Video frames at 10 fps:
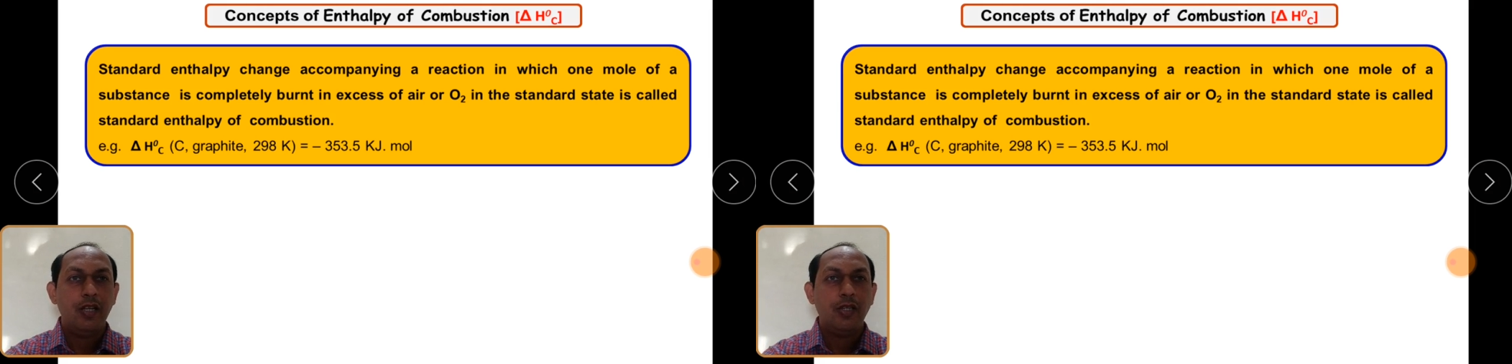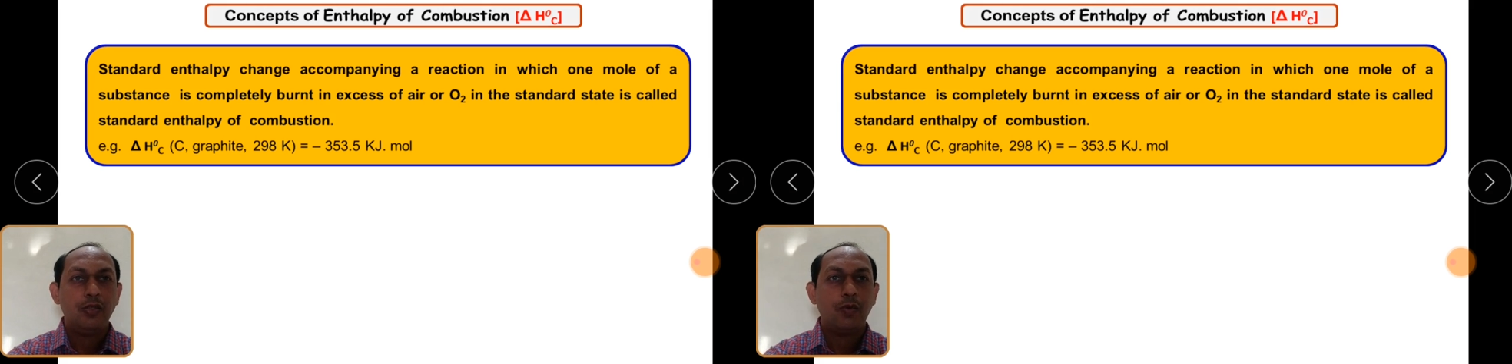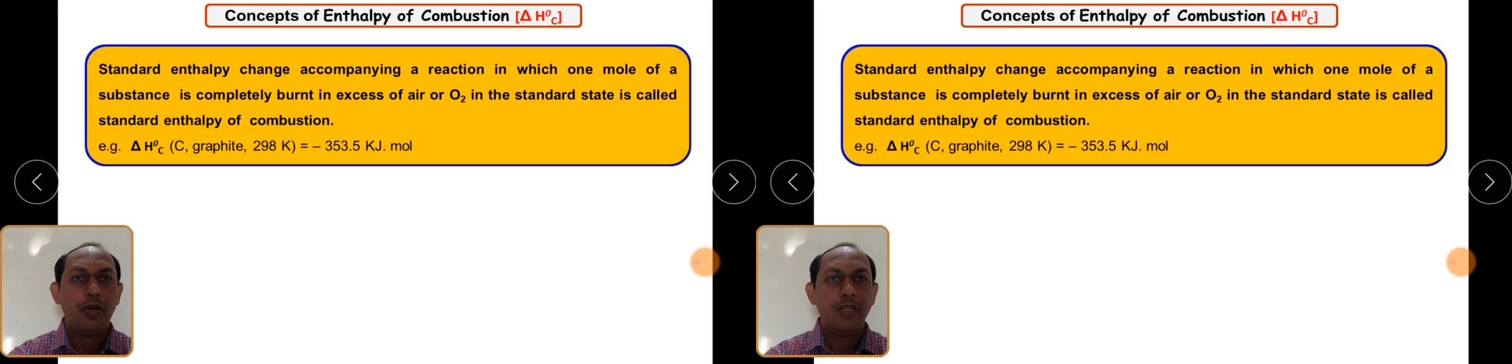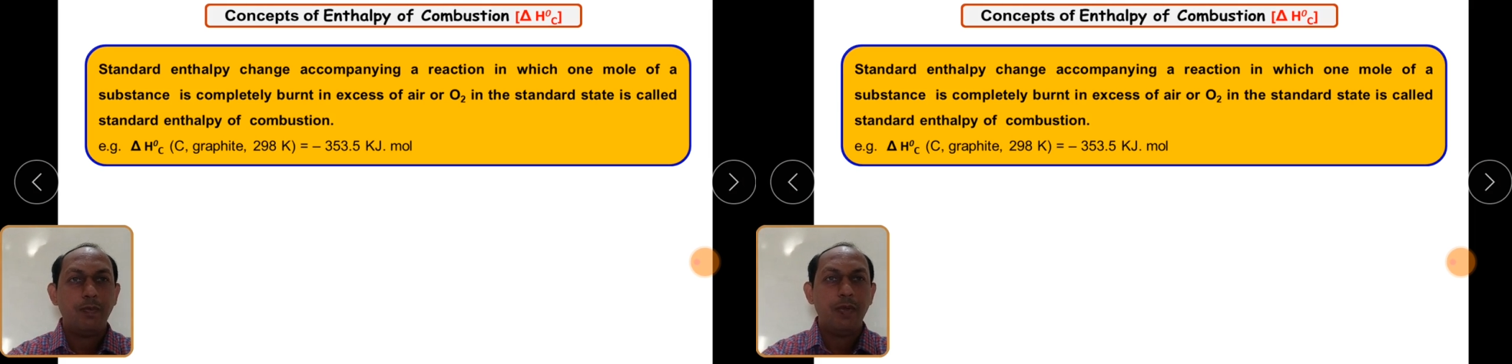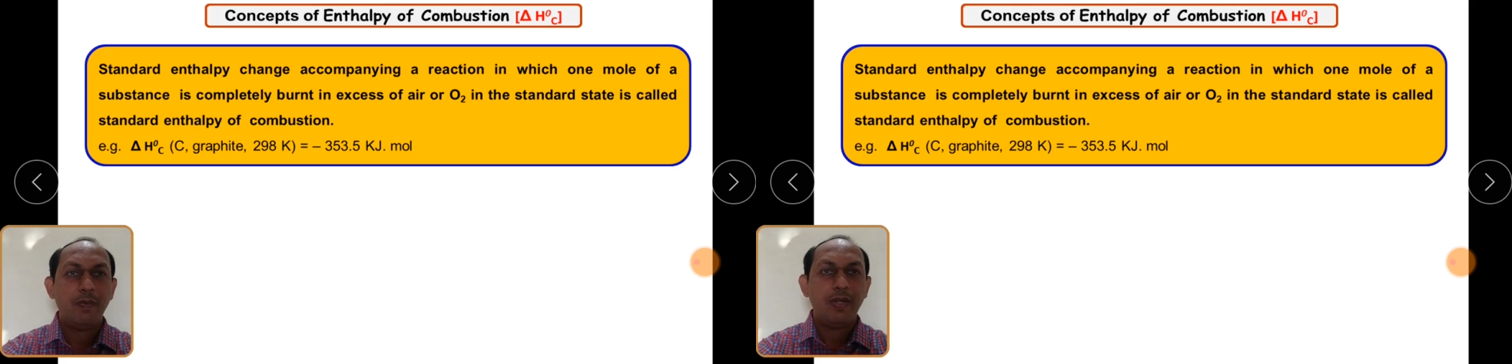So what is
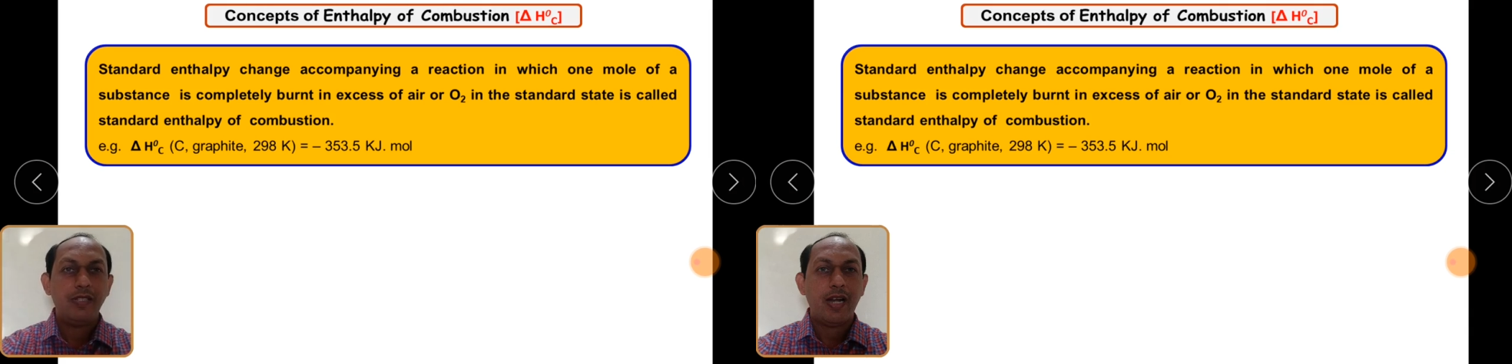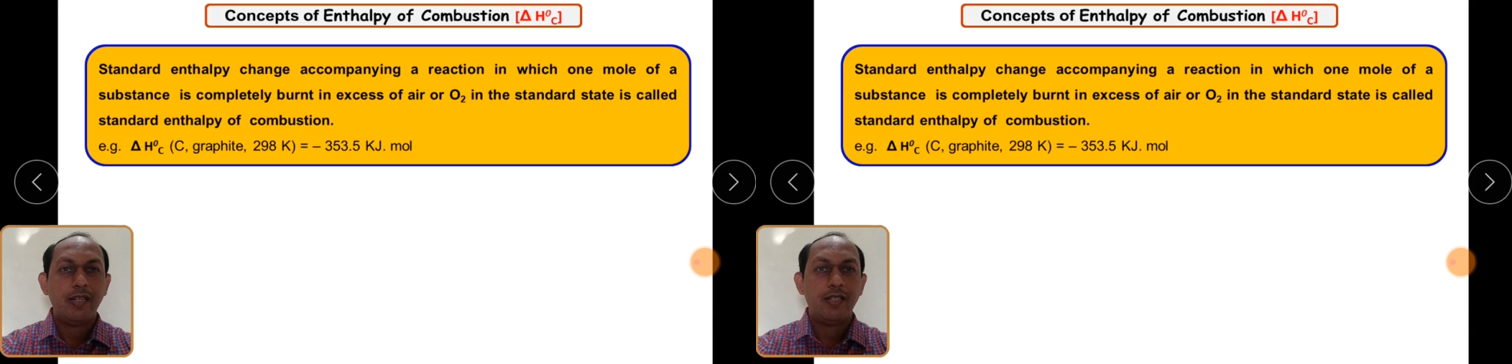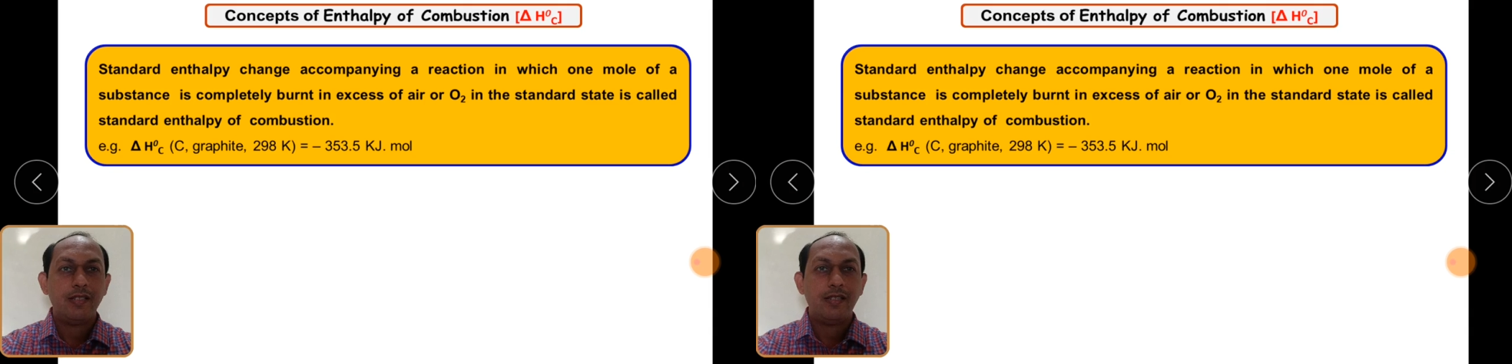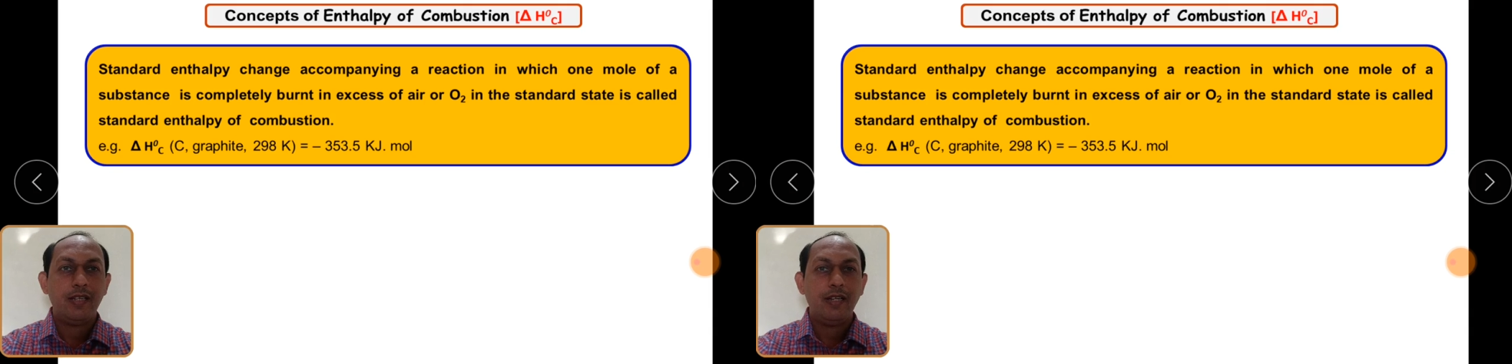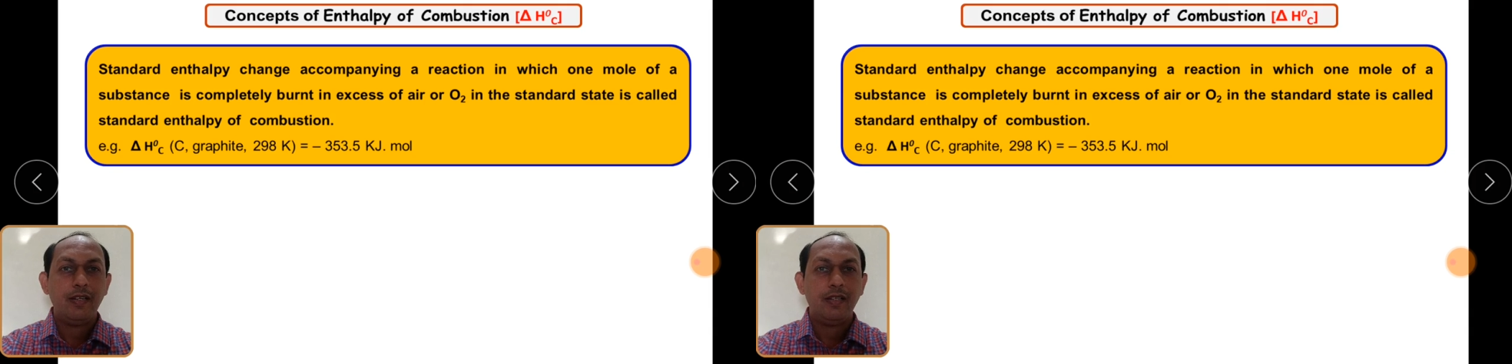meant by standard
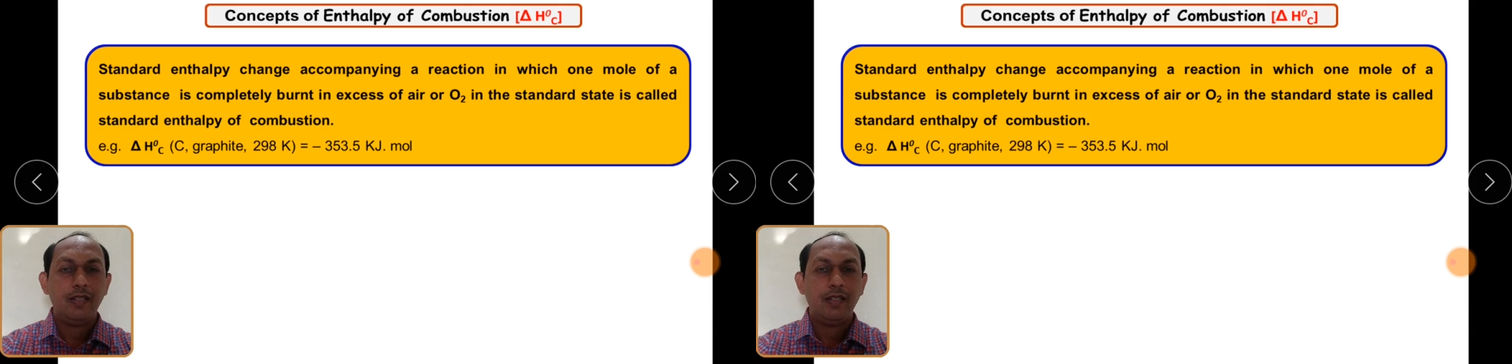state?